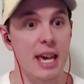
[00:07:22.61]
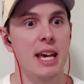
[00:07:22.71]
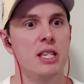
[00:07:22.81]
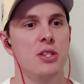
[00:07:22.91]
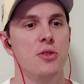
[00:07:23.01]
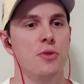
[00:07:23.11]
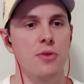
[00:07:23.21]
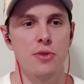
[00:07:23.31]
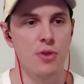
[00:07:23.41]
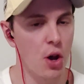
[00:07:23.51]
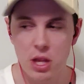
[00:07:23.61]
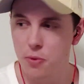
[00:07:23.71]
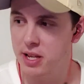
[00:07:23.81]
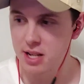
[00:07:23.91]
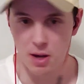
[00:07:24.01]
Yes, dude. The only
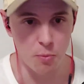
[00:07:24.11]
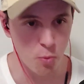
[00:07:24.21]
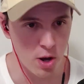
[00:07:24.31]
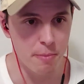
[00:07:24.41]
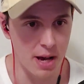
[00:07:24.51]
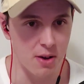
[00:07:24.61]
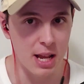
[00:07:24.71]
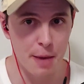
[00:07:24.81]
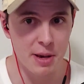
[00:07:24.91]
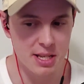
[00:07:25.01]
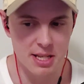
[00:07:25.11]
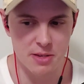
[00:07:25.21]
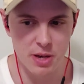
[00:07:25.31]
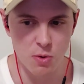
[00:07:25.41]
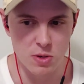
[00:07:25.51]
reason I went back on Apex this
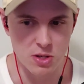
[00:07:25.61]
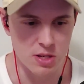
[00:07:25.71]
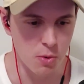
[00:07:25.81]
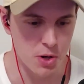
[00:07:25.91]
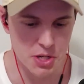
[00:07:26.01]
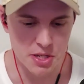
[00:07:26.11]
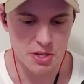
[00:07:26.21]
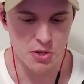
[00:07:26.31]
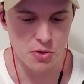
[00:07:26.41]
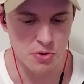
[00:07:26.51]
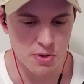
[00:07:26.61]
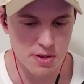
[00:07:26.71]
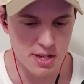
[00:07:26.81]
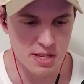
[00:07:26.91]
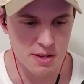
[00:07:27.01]
week was because I watched this dude.
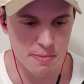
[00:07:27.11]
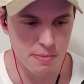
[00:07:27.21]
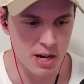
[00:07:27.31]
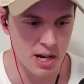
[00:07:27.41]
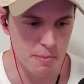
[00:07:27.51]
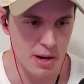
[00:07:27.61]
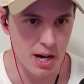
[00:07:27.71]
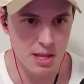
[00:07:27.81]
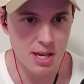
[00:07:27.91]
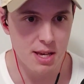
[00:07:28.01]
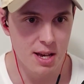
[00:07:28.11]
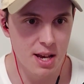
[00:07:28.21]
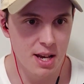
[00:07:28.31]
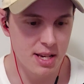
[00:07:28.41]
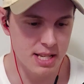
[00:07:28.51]
Is it Parthy?
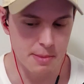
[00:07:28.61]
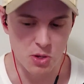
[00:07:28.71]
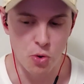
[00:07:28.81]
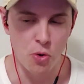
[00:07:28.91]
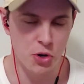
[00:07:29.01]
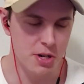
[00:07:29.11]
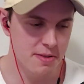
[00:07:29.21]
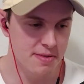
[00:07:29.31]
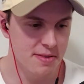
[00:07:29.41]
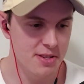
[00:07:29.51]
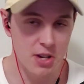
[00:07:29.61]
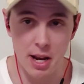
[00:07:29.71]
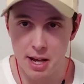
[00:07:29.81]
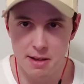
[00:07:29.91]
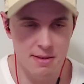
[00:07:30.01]
His name's Caution. Shout
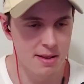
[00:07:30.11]
out.